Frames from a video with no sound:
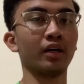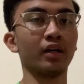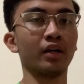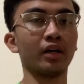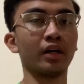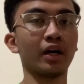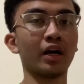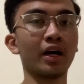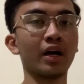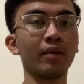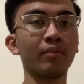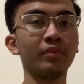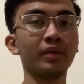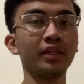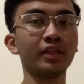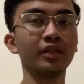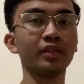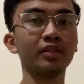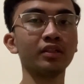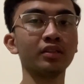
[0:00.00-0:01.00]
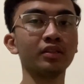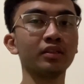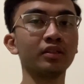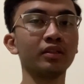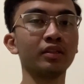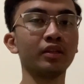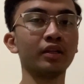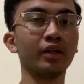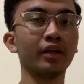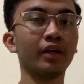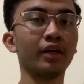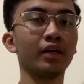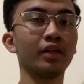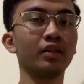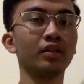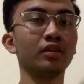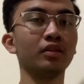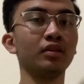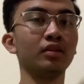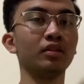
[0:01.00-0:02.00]
Hamming
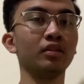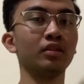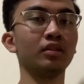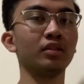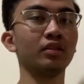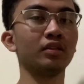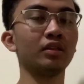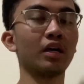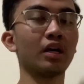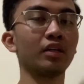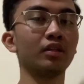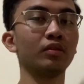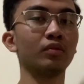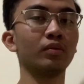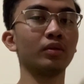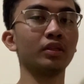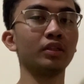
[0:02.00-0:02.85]
and the other one